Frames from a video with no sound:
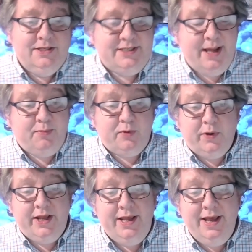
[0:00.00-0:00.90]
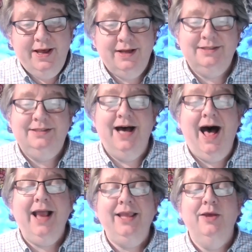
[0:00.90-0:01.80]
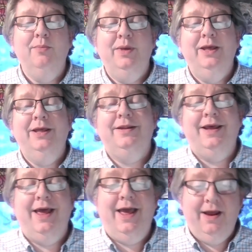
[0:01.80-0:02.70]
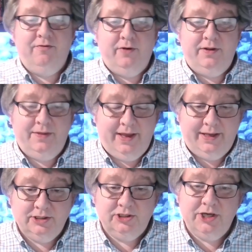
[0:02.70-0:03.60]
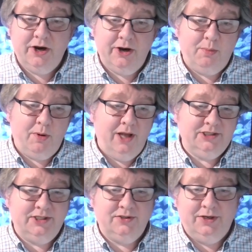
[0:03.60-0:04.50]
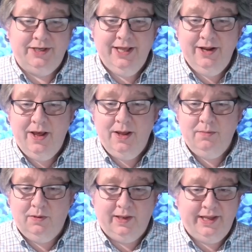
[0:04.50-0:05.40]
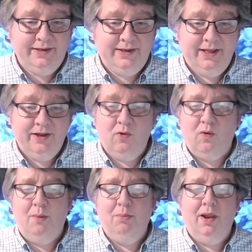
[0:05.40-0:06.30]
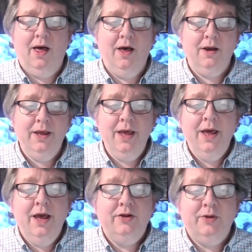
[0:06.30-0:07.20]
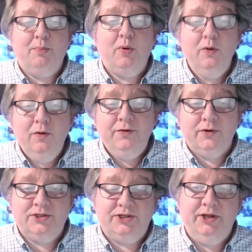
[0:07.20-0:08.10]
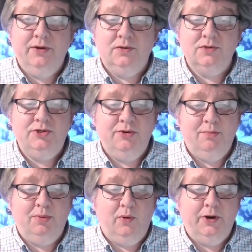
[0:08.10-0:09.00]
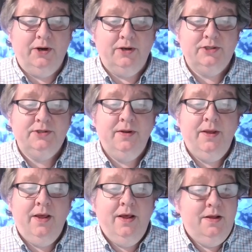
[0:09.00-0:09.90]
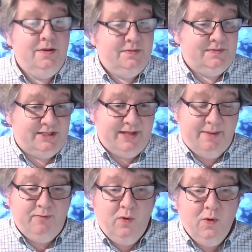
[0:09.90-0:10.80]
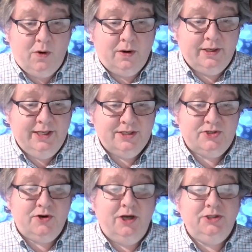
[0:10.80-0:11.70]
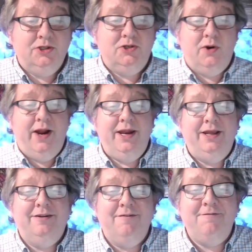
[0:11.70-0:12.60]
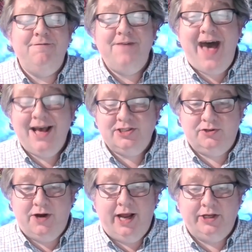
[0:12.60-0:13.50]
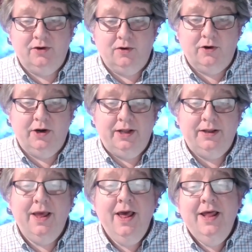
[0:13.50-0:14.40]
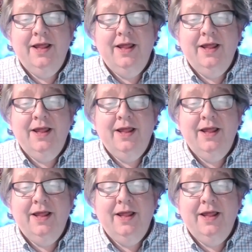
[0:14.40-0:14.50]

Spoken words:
Step three, document everything. Share your projects on GitHub, LinkedIn, or a blog to prove your skills to employers. Step four, get structured training to fast track your learning.